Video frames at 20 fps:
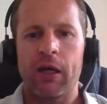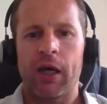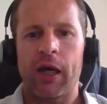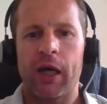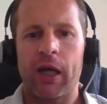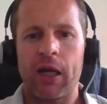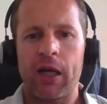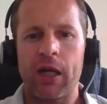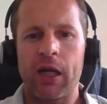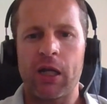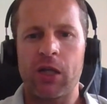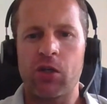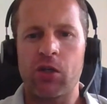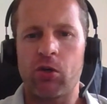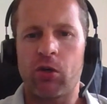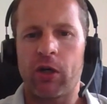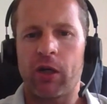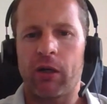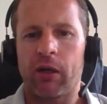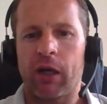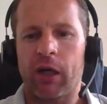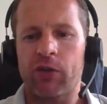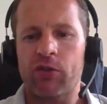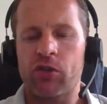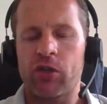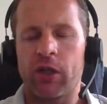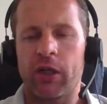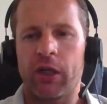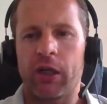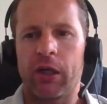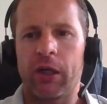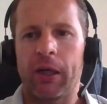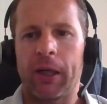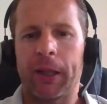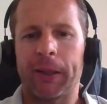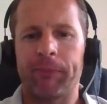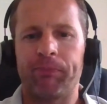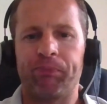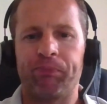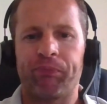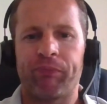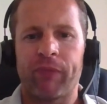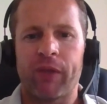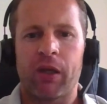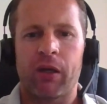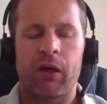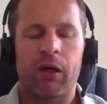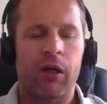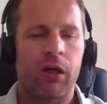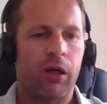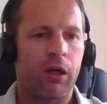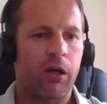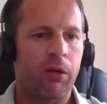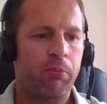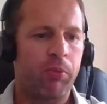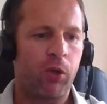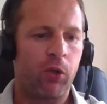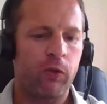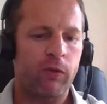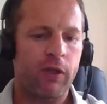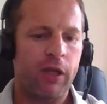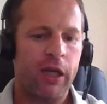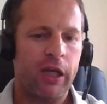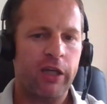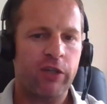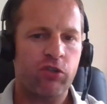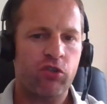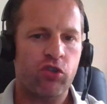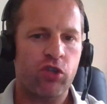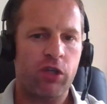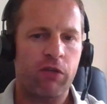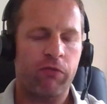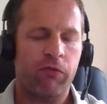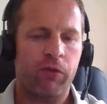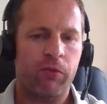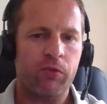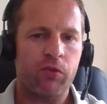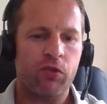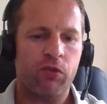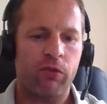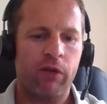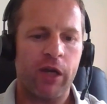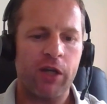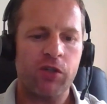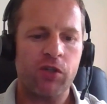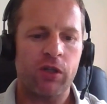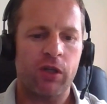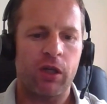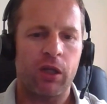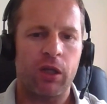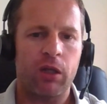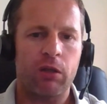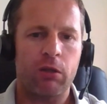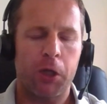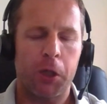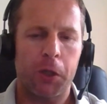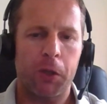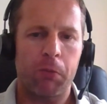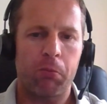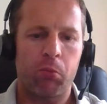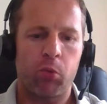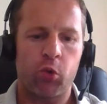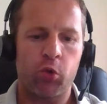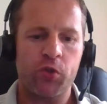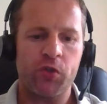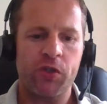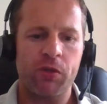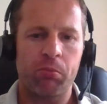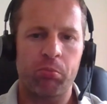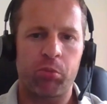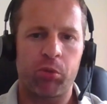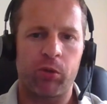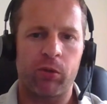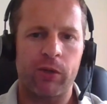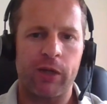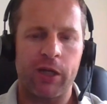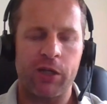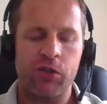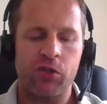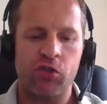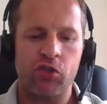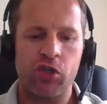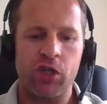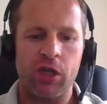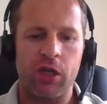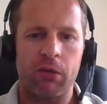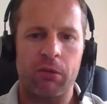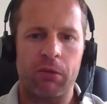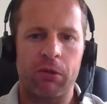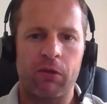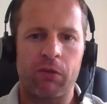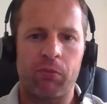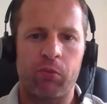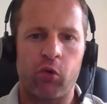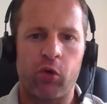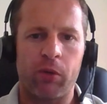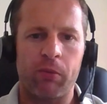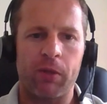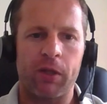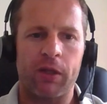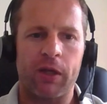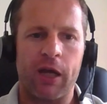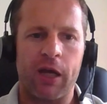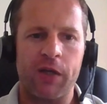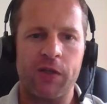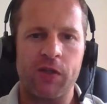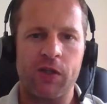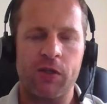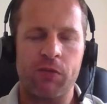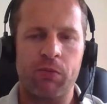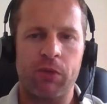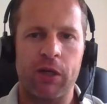and then you can actually build the XG from scratch in a more simple SG deployment cases,